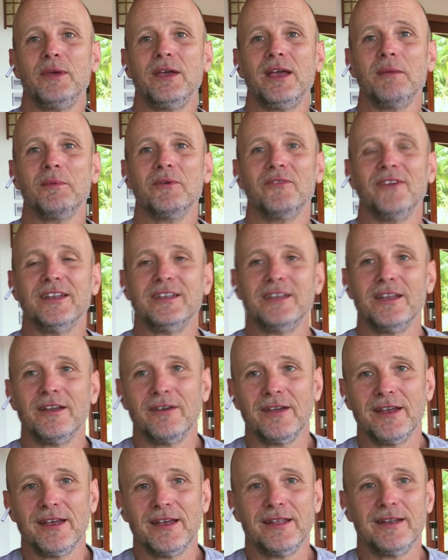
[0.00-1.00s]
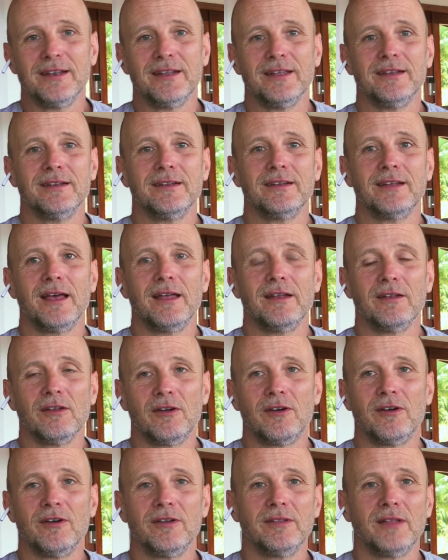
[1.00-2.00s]
became a veterinarian and
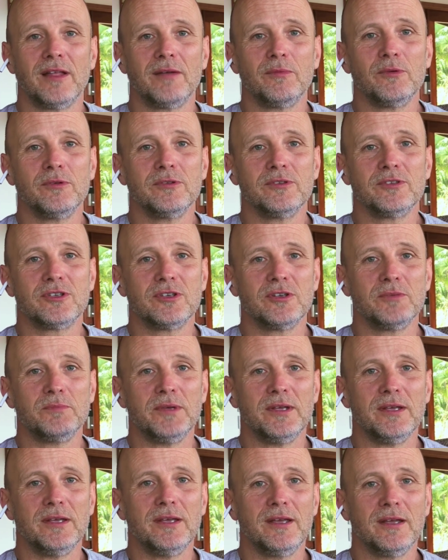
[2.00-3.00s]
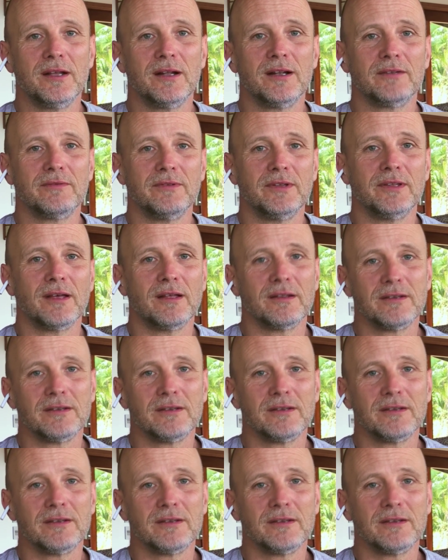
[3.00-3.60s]
learned that wounds should be healed with